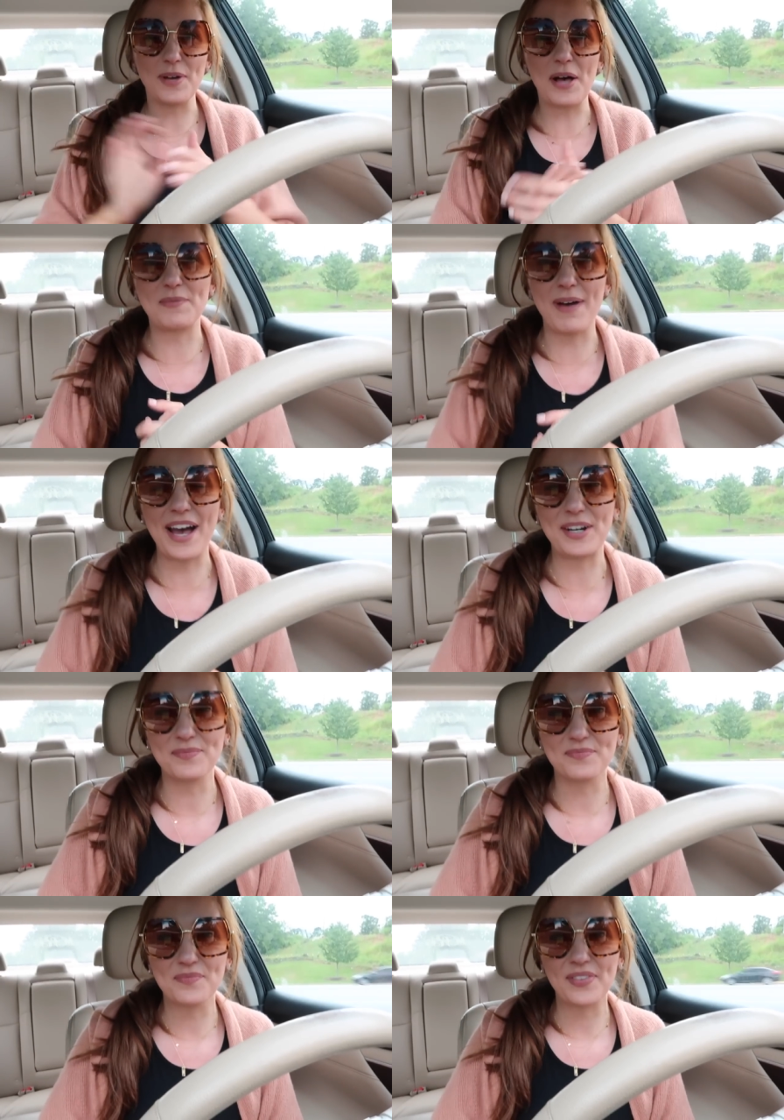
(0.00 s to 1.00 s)
welcome back.
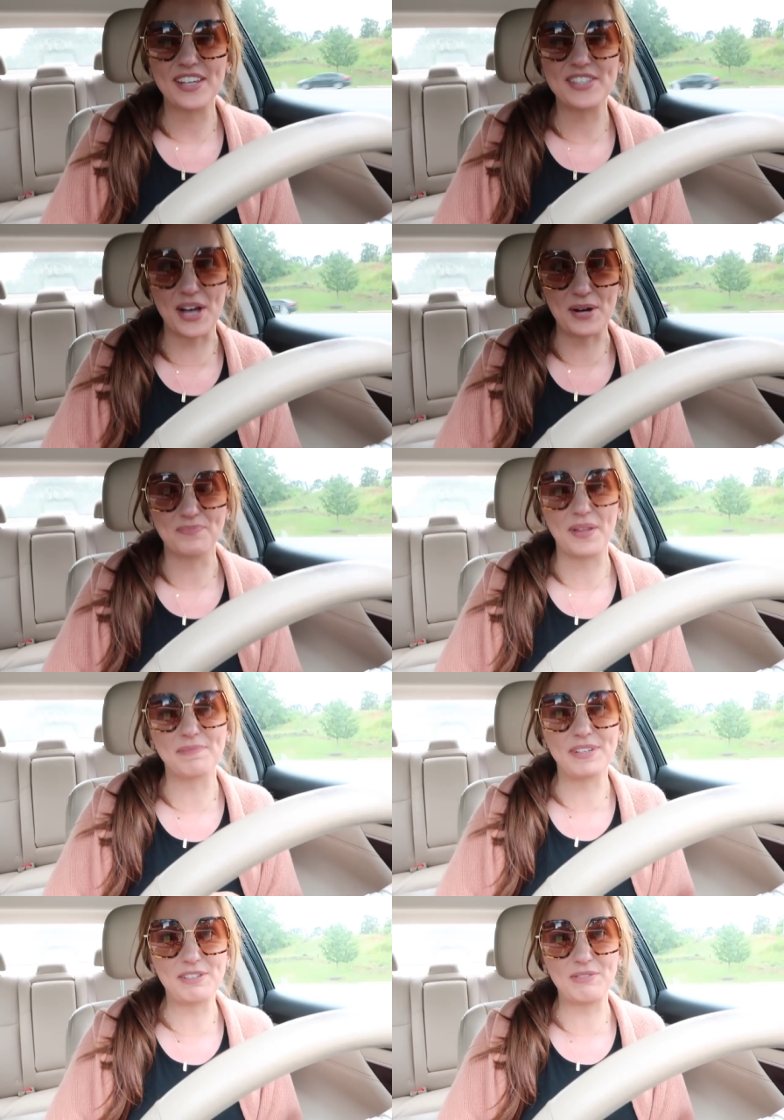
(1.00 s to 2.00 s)
So
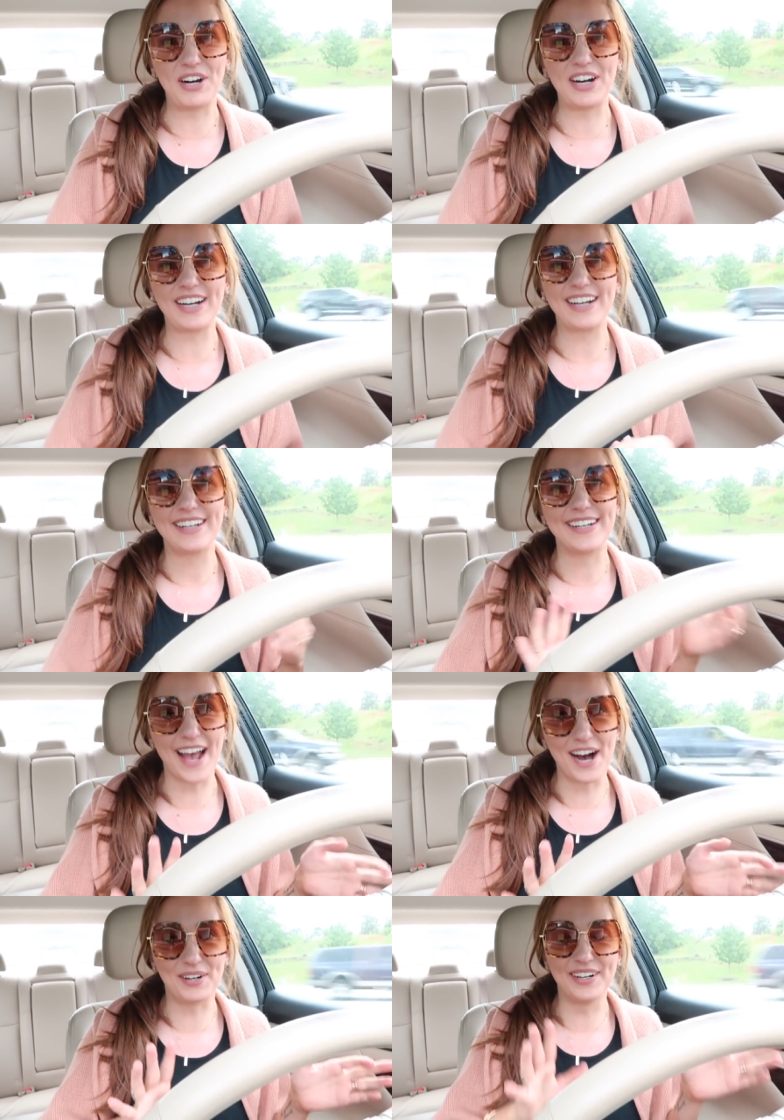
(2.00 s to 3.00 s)
I'm leaving work
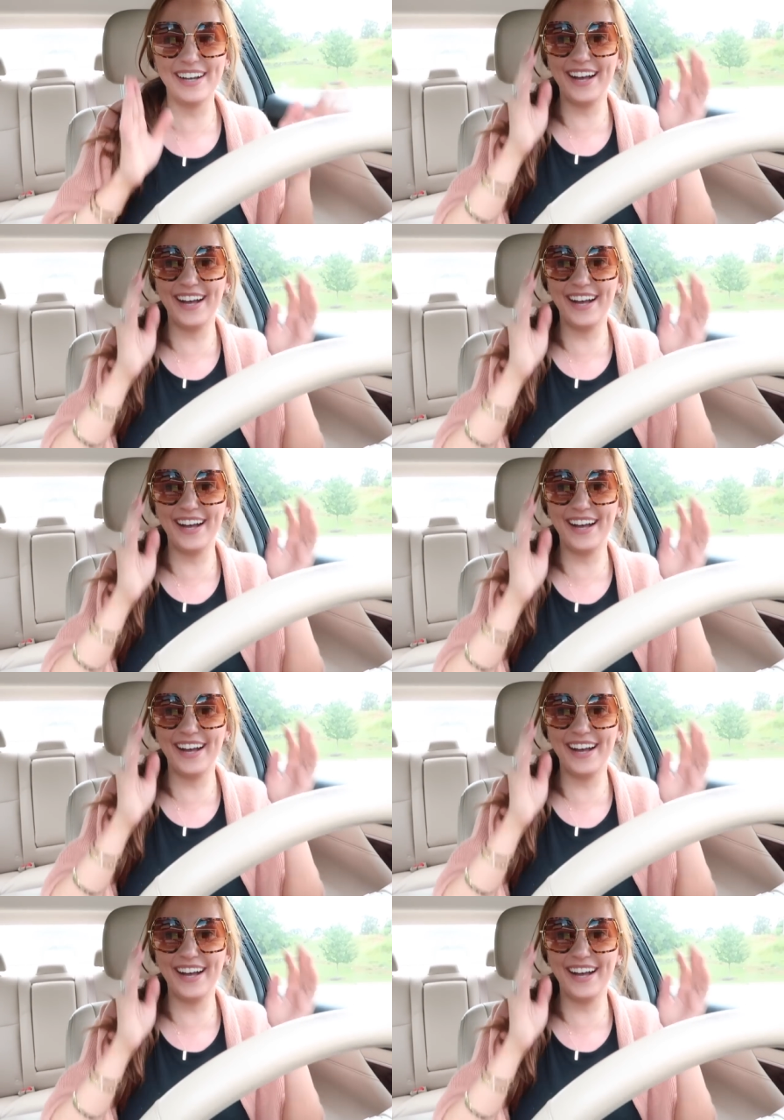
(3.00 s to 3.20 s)
now.